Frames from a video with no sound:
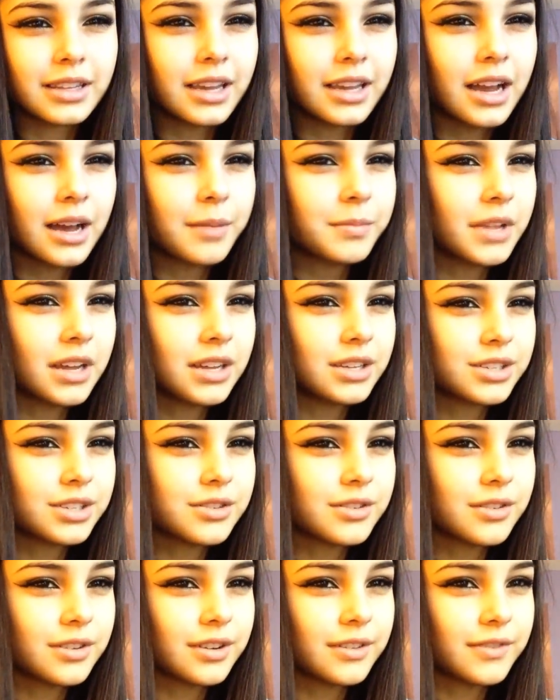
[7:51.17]
Like, I'm not
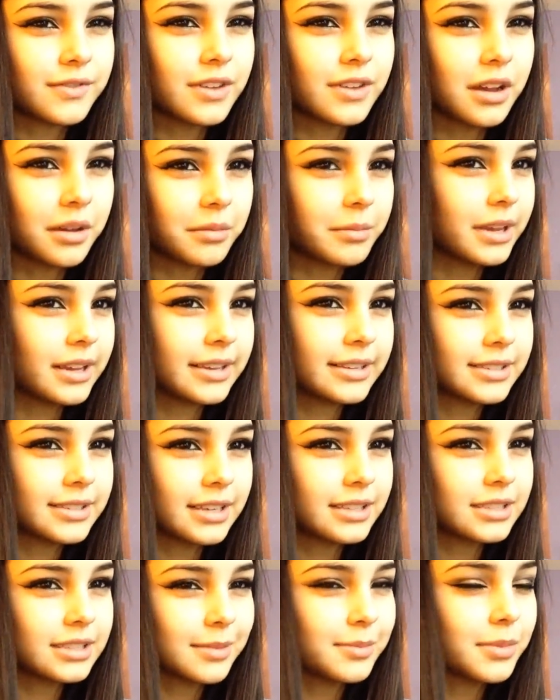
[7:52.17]
sure if that makes
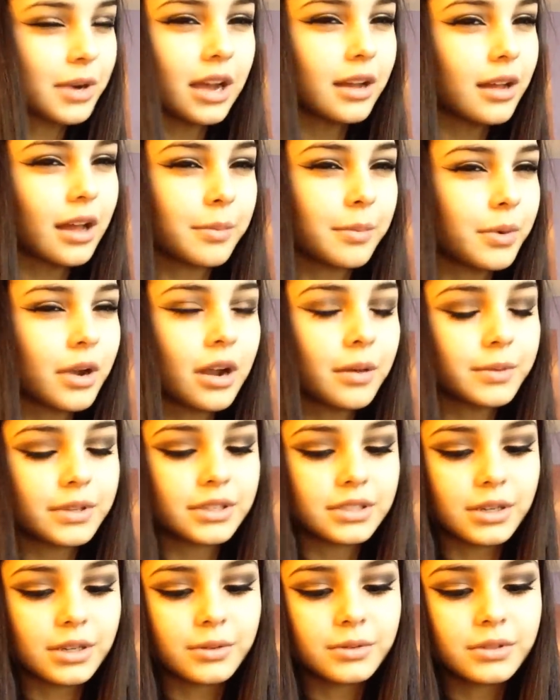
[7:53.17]
sense. I
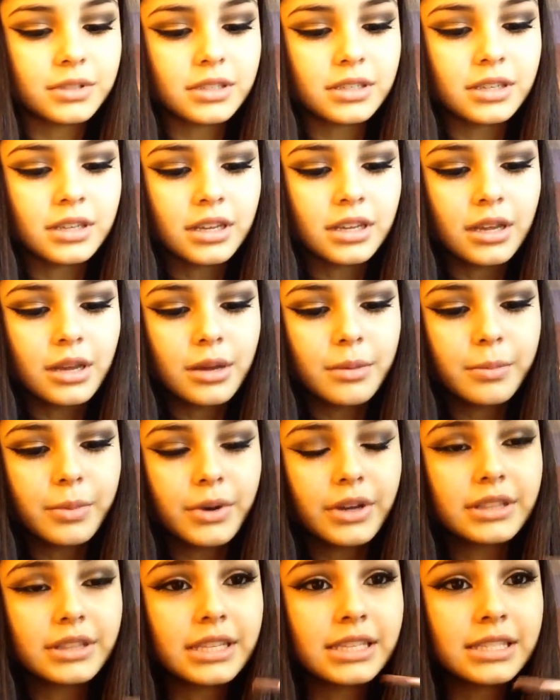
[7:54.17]
probably don't,
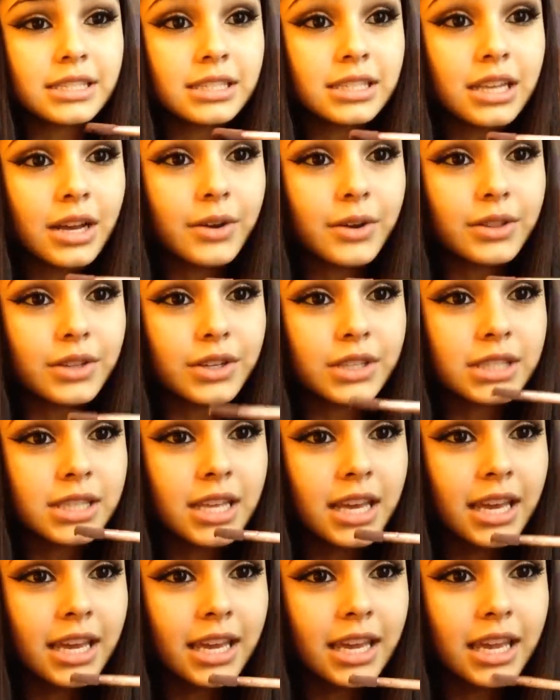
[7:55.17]
but this is how it looks
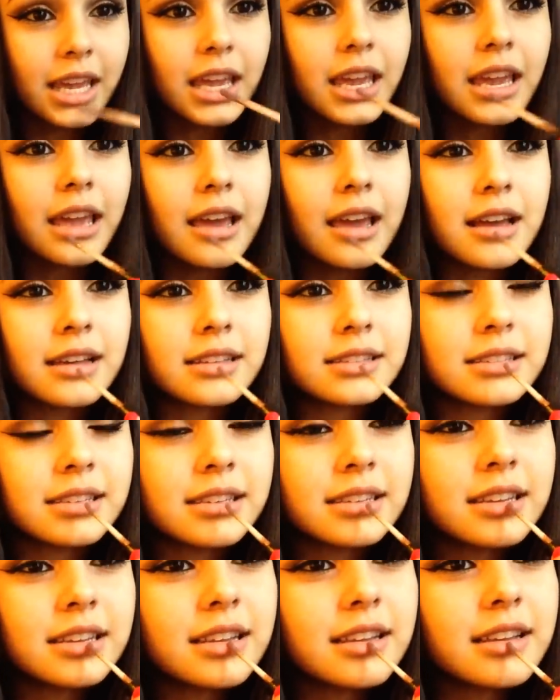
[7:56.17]
like, and
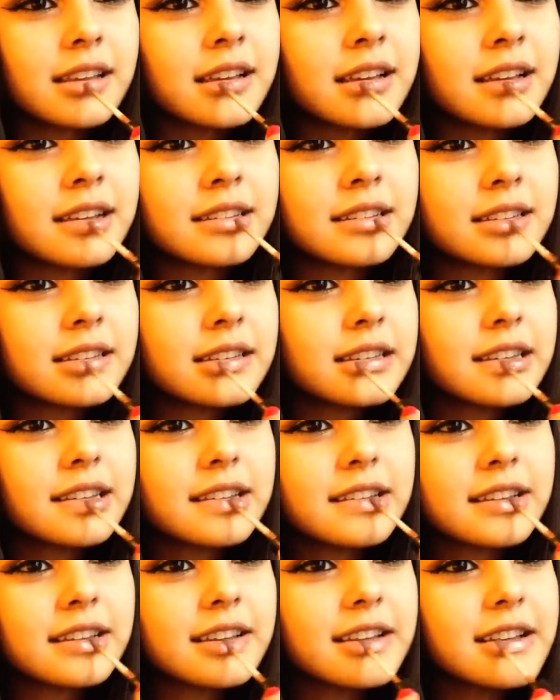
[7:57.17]
it
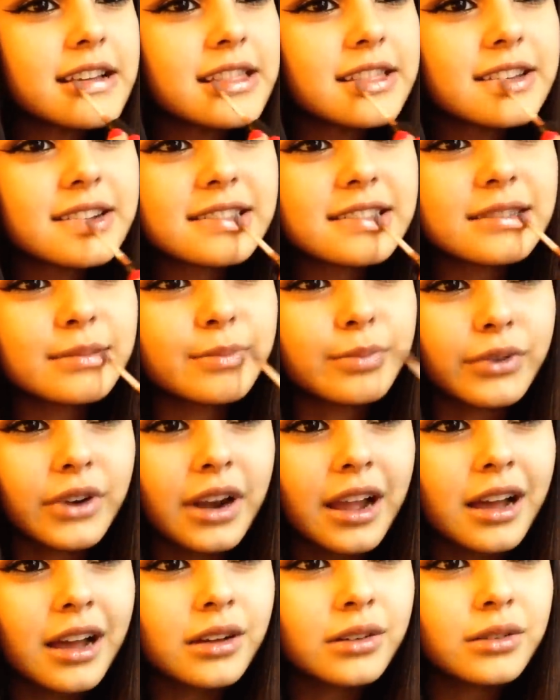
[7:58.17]
looks
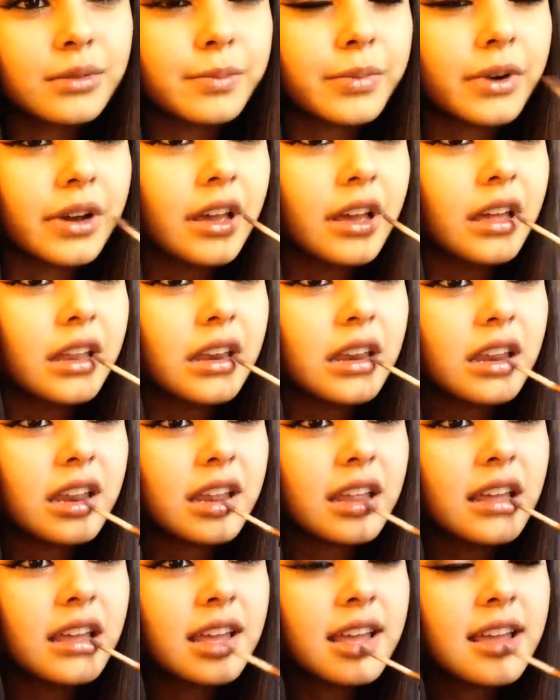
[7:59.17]
brown, but
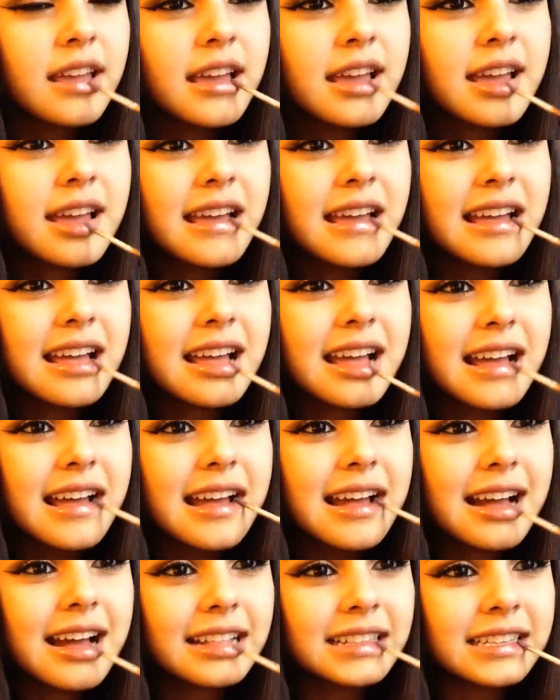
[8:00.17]

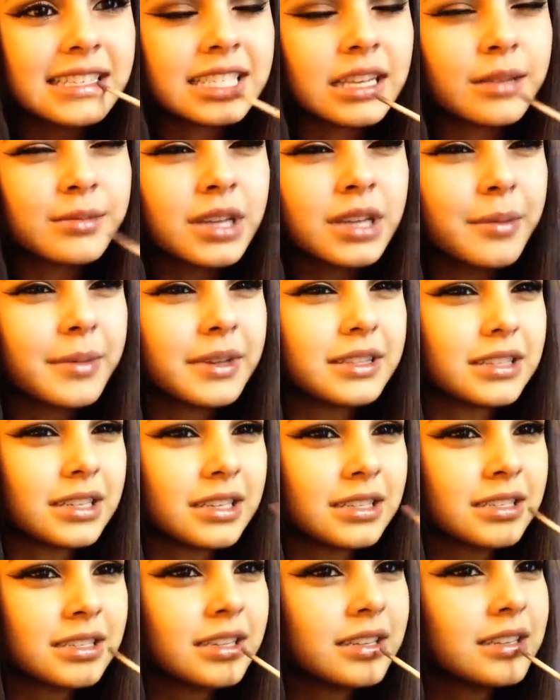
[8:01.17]
at the same time it
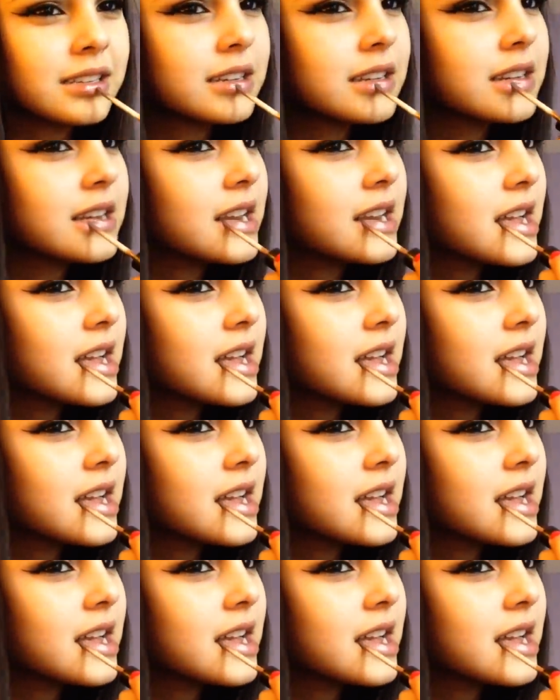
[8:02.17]
doesn't.